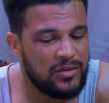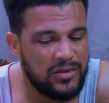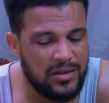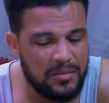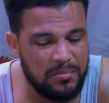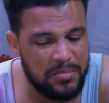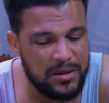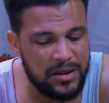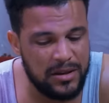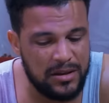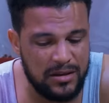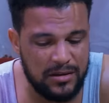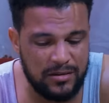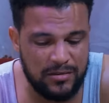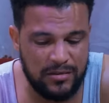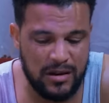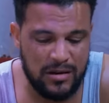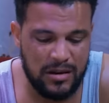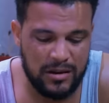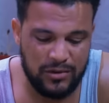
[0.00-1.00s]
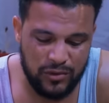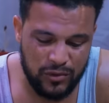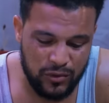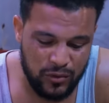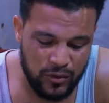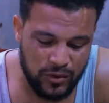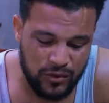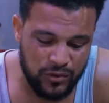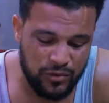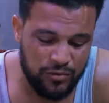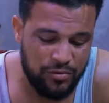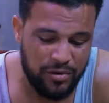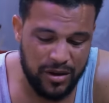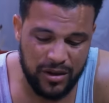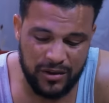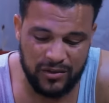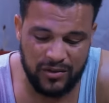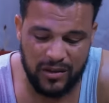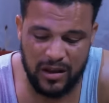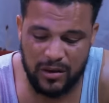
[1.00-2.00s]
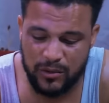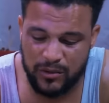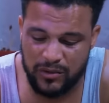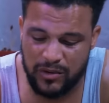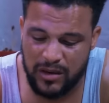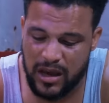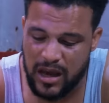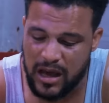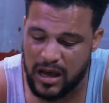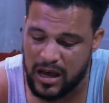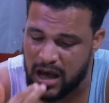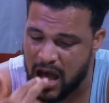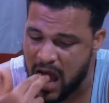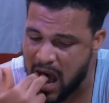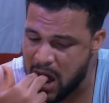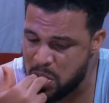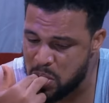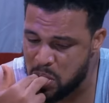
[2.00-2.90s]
not a big deal now. I just want to rest. I'll see her.